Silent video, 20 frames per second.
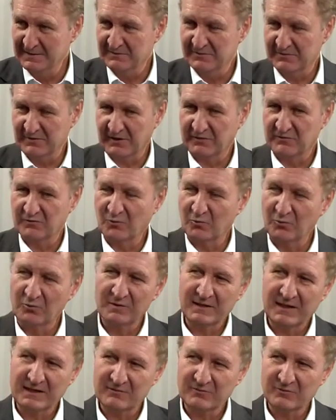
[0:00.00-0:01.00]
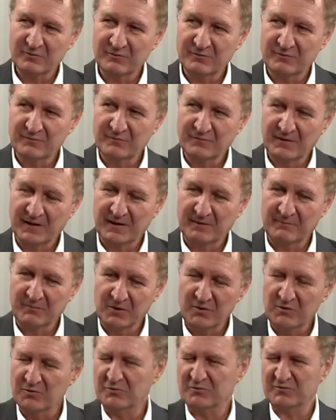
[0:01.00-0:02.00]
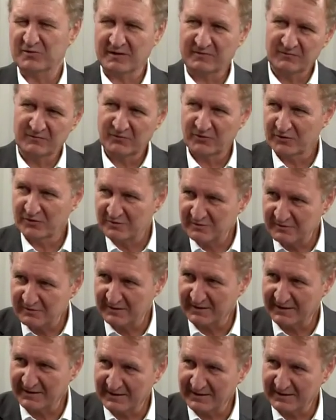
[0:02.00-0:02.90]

So it's all that sort of huge uncertainty.